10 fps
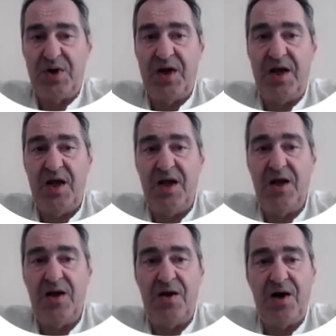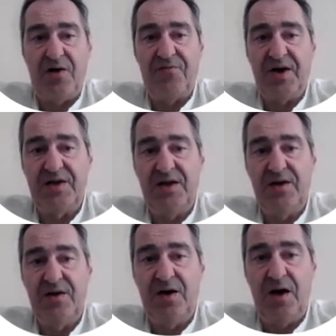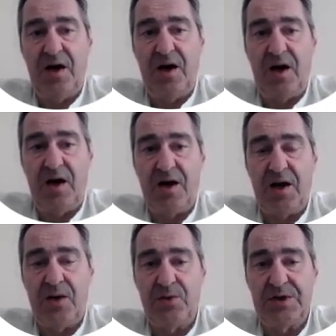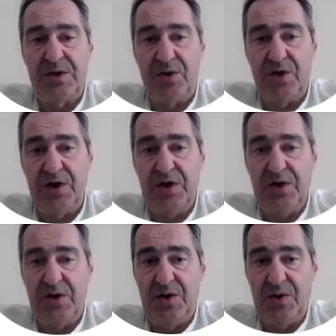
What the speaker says: again affecting a carotenoid